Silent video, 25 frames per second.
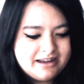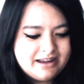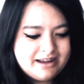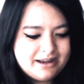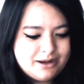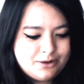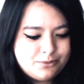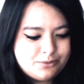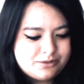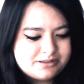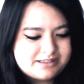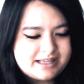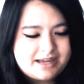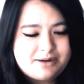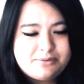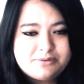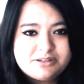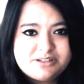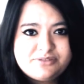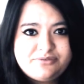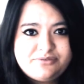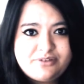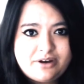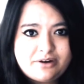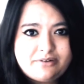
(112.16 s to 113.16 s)
was that it
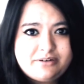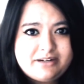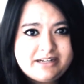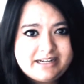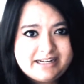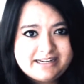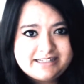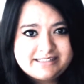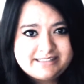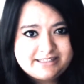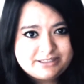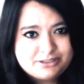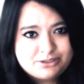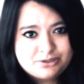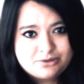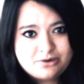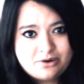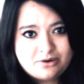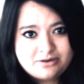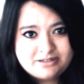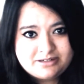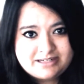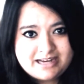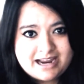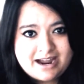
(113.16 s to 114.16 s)
was very easy to
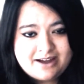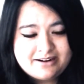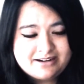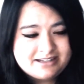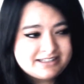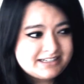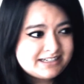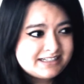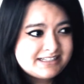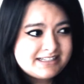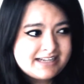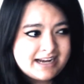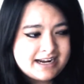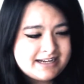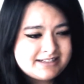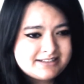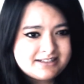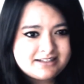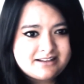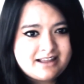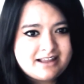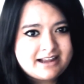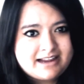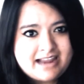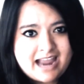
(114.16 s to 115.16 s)
go down. It just
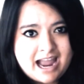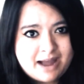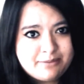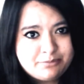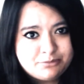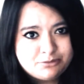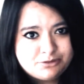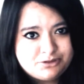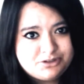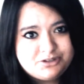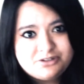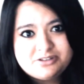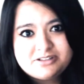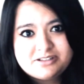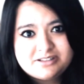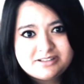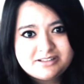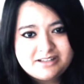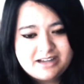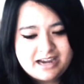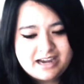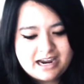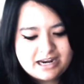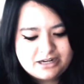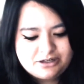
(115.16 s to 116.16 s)
tasted like apple juice,
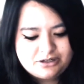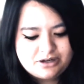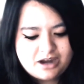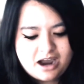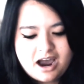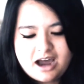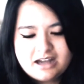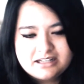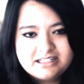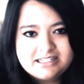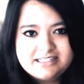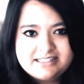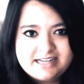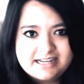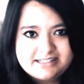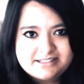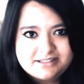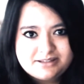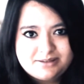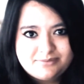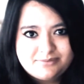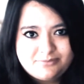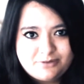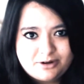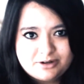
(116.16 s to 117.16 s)
and you hardly
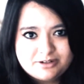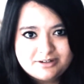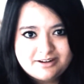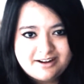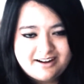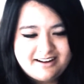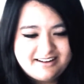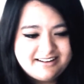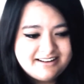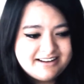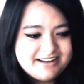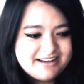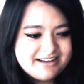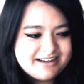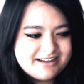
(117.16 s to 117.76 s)
tasted the vodka.